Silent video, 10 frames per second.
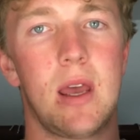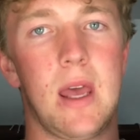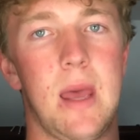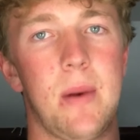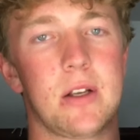
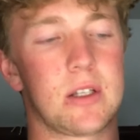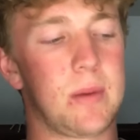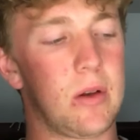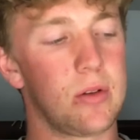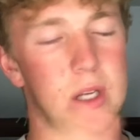it might just
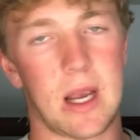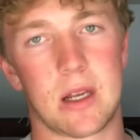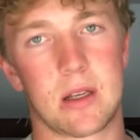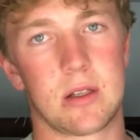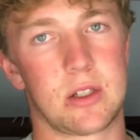be on
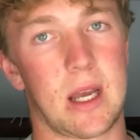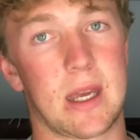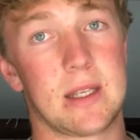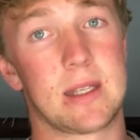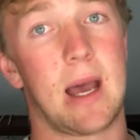jackets